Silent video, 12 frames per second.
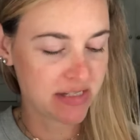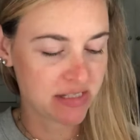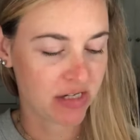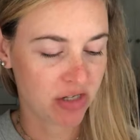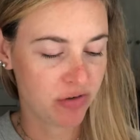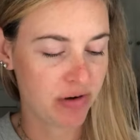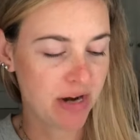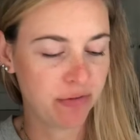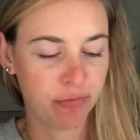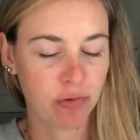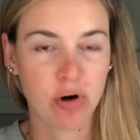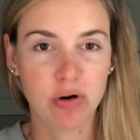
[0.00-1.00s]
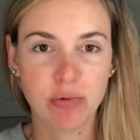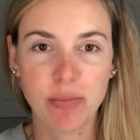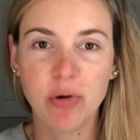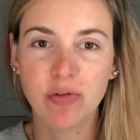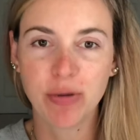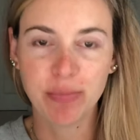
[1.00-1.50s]
They're great for
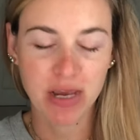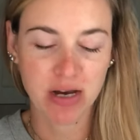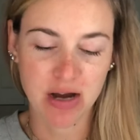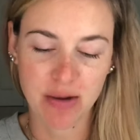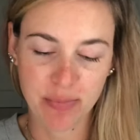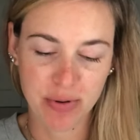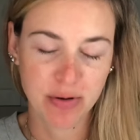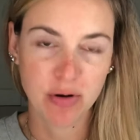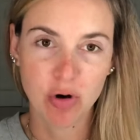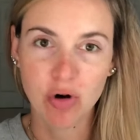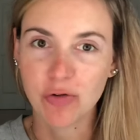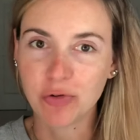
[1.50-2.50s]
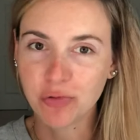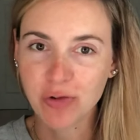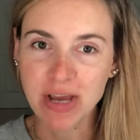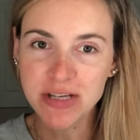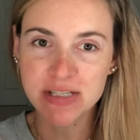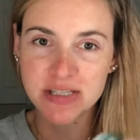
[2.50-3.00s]
removing makeup off your
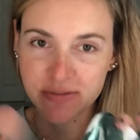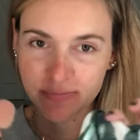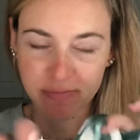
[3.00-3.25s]
face.